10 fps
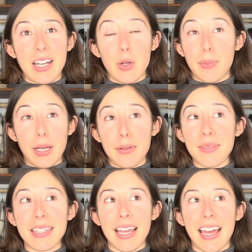or
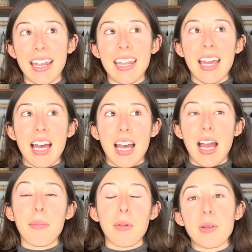bottoms that
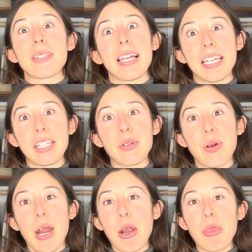I'm most likely to
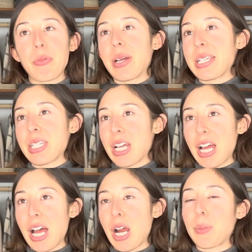wear, and the rest
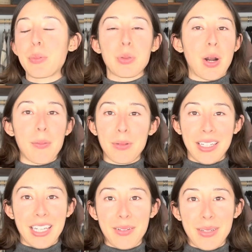are probably
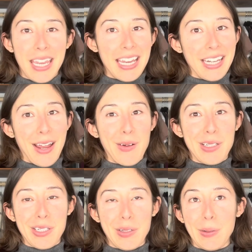going to be hanging out
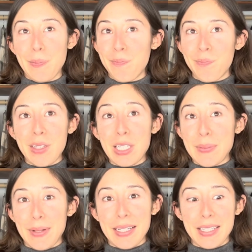until
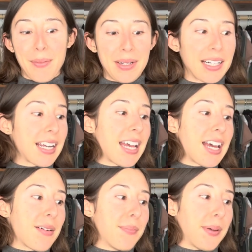spring, summer.
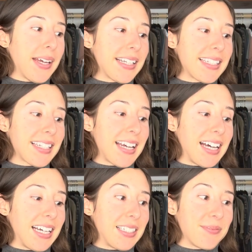But
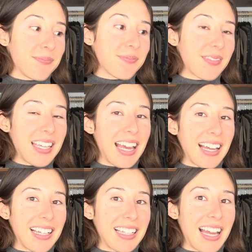yeah,
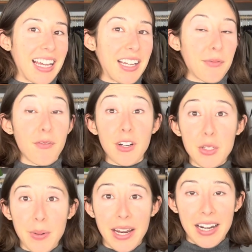first
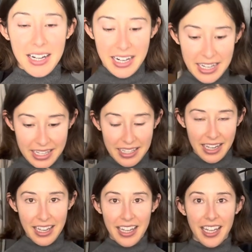pair is
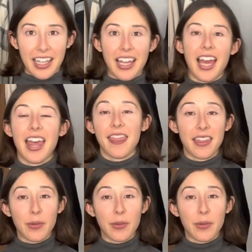the